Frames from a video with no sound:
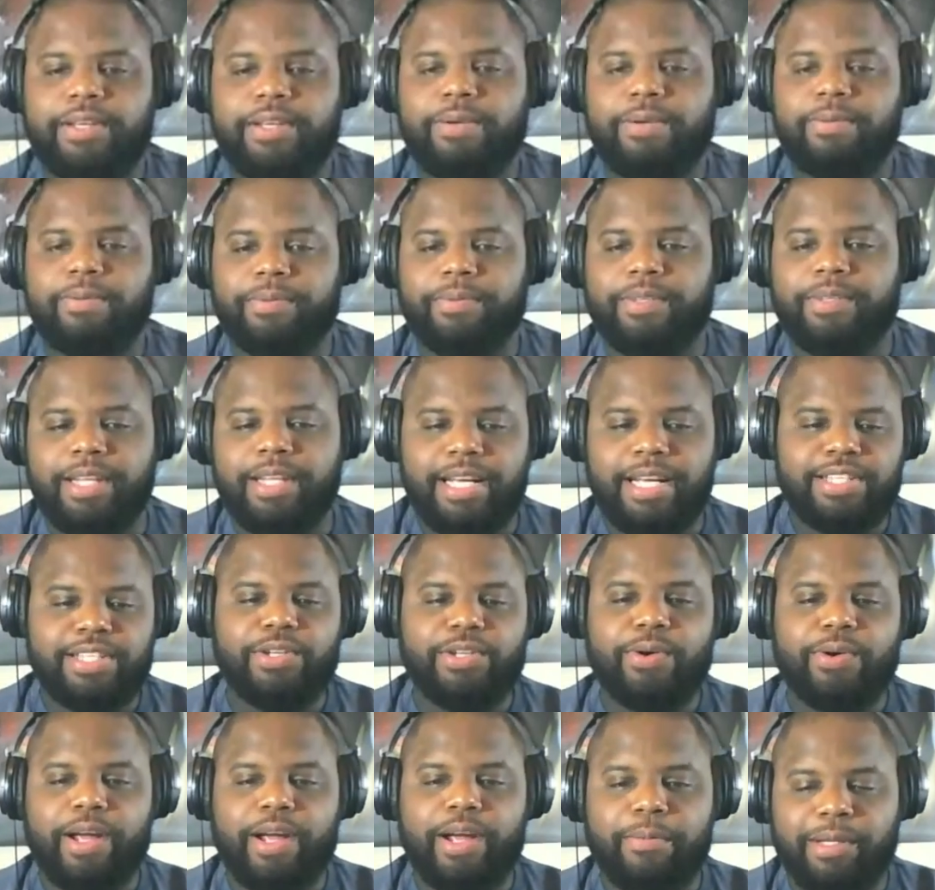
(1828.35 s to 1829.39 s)
so the next
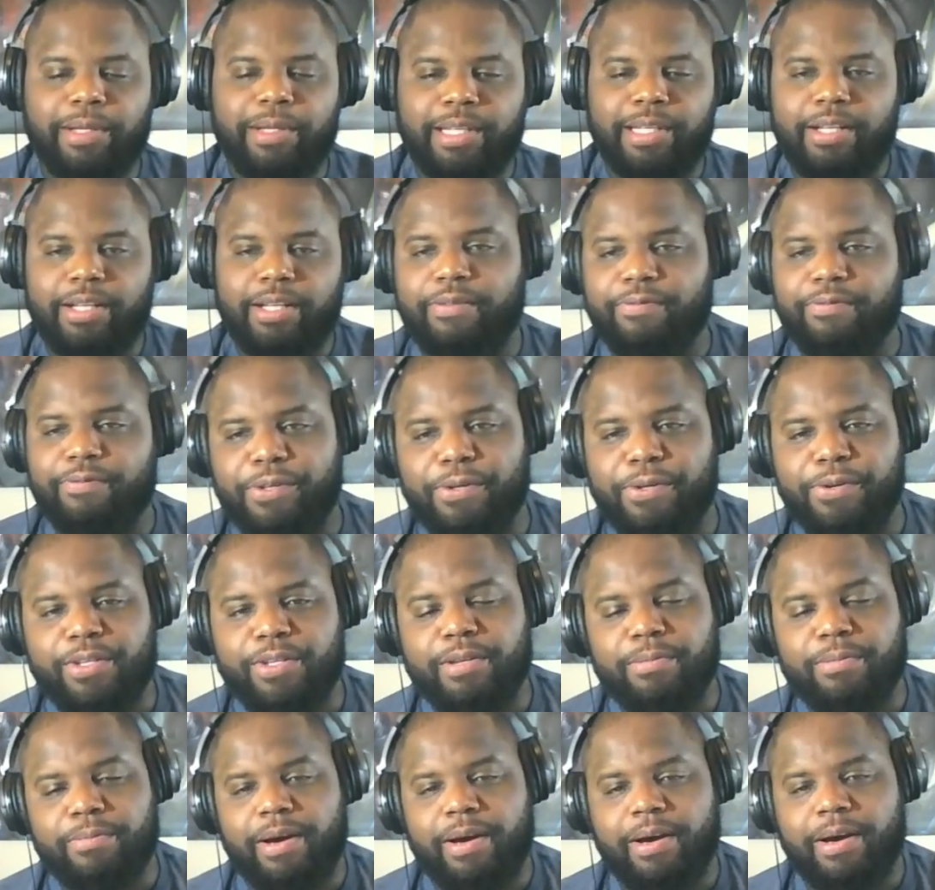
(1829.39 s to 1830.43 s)
story I'm a little
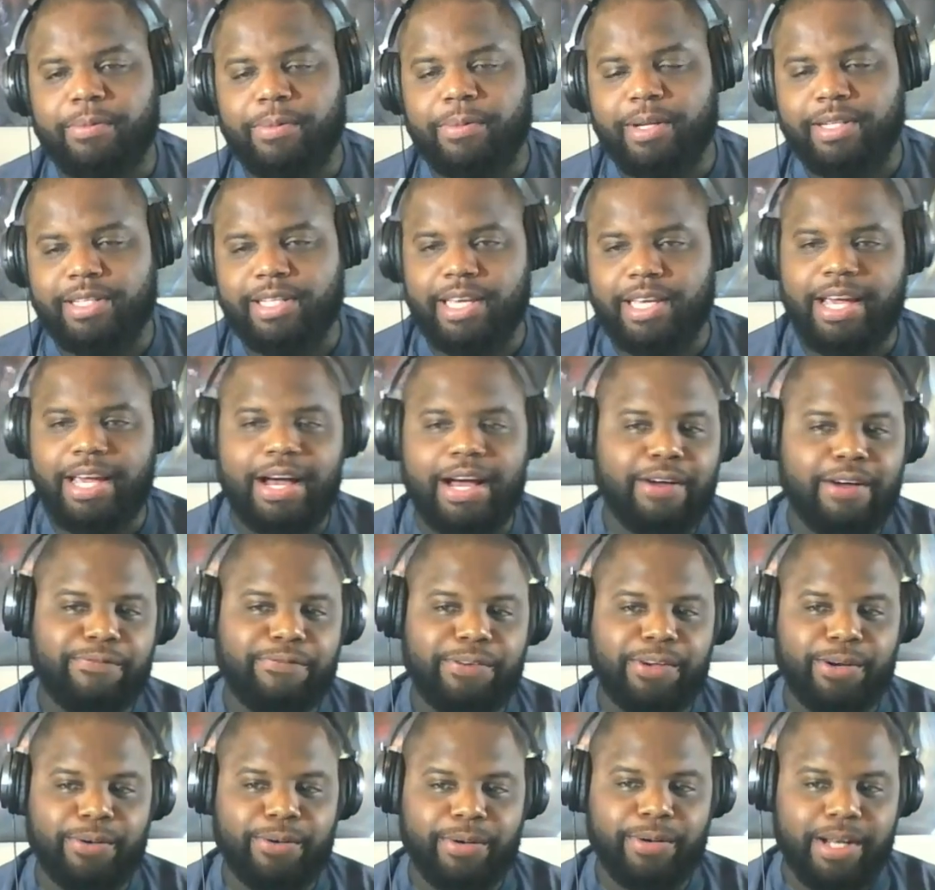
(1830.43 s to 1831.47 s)
confused about, and I'm going to tell you how I
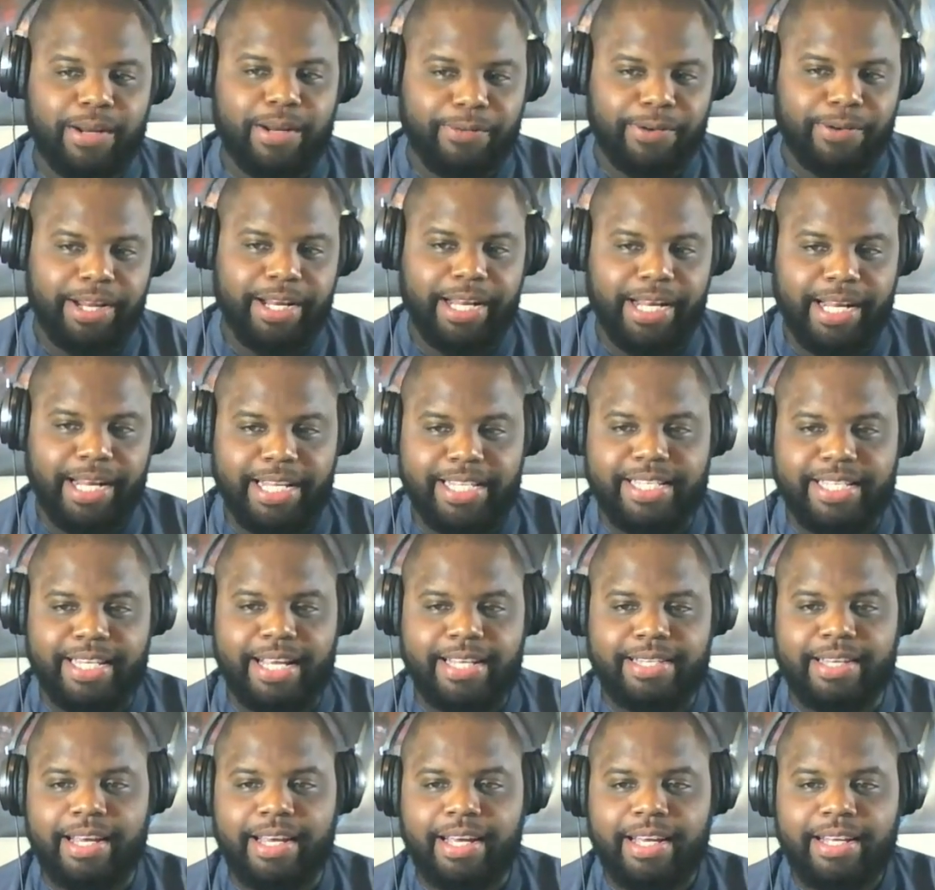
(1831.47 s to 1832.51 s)
feel when I read it. It
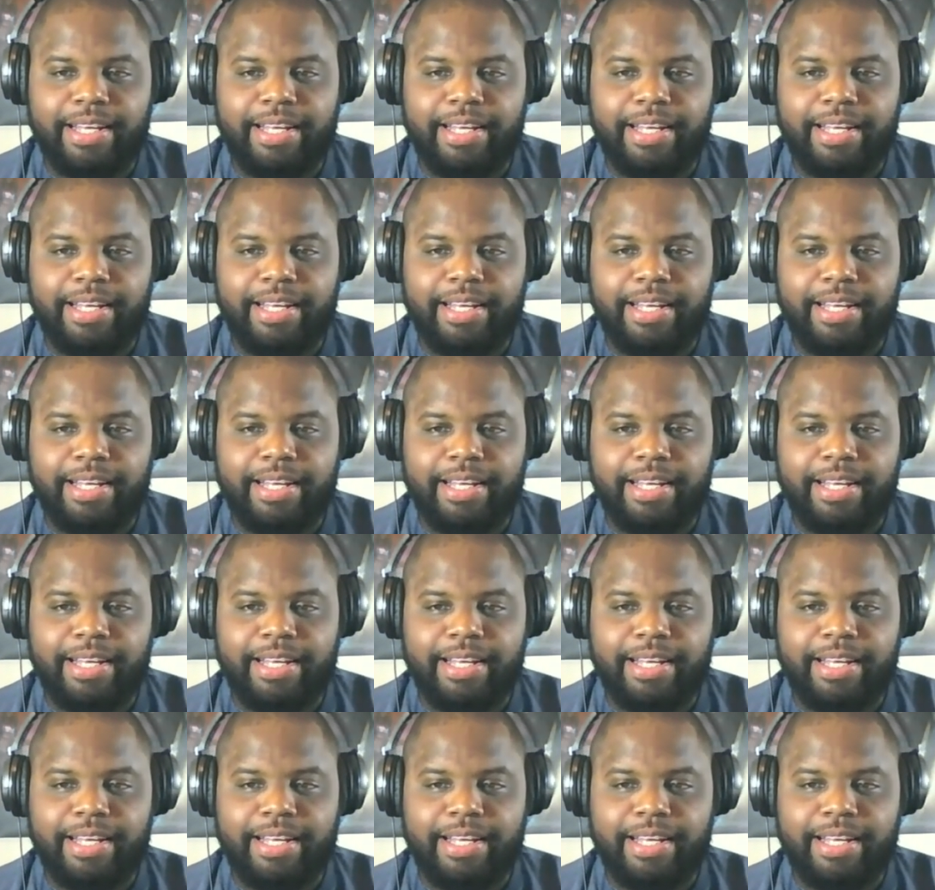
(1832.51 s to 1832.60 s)
says,